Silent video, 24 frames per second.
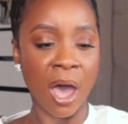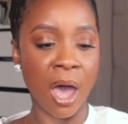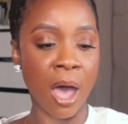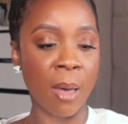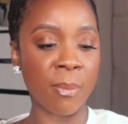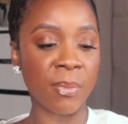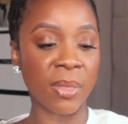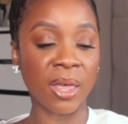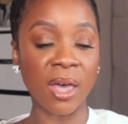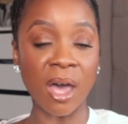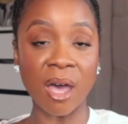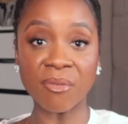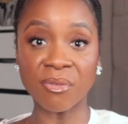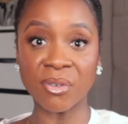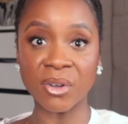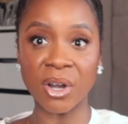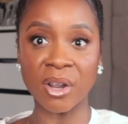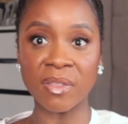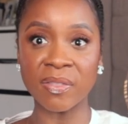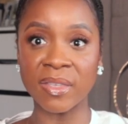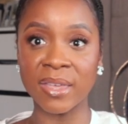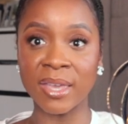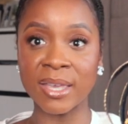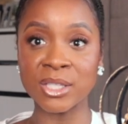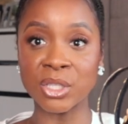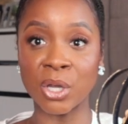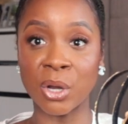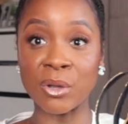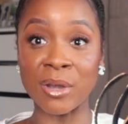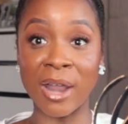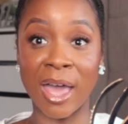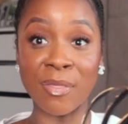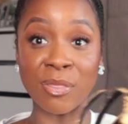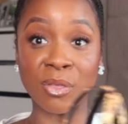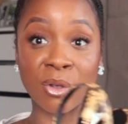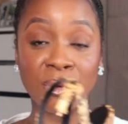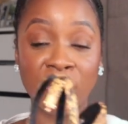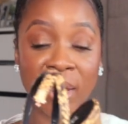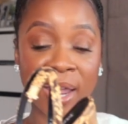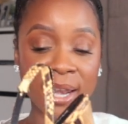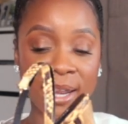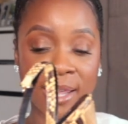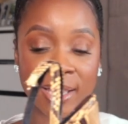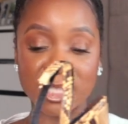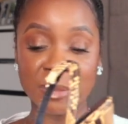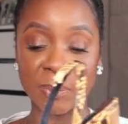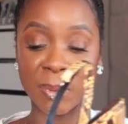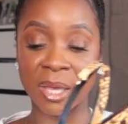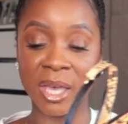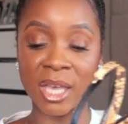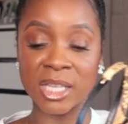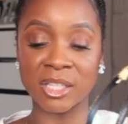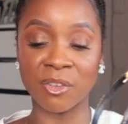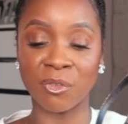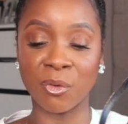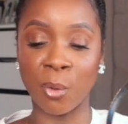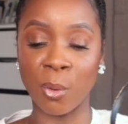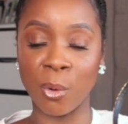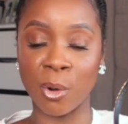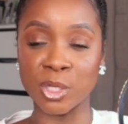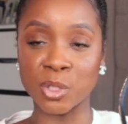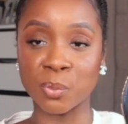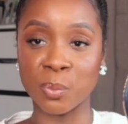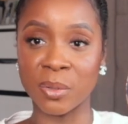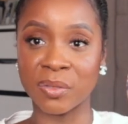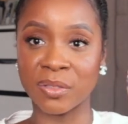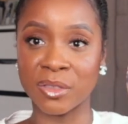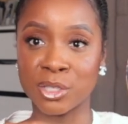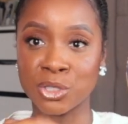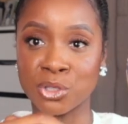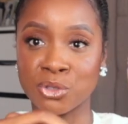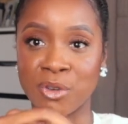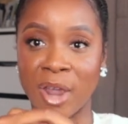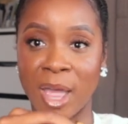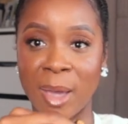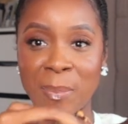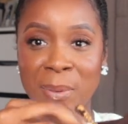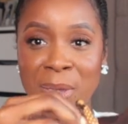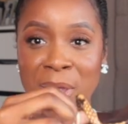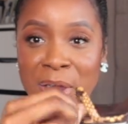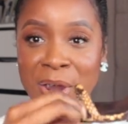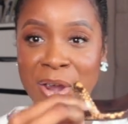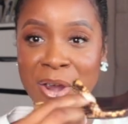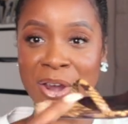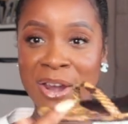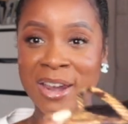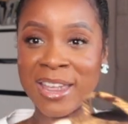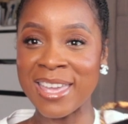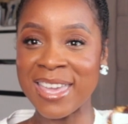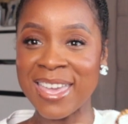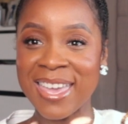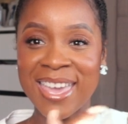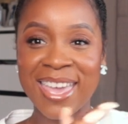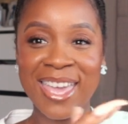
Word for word: Um, the comfort on these are not the greatest because of course with this strap here,